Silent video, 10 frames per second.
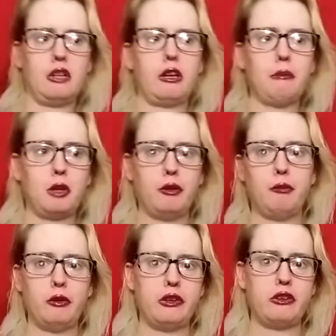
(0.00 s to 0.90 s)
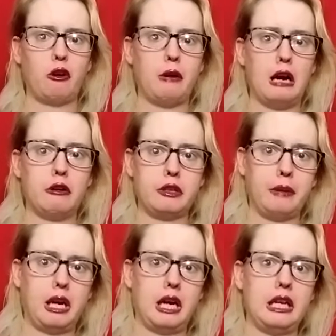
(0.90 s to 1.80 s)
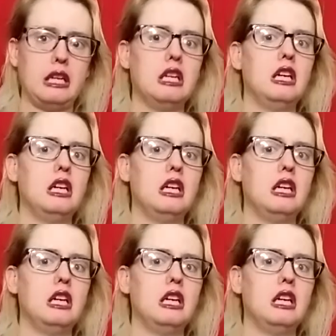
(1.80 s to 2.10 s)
some good movies are out to buy.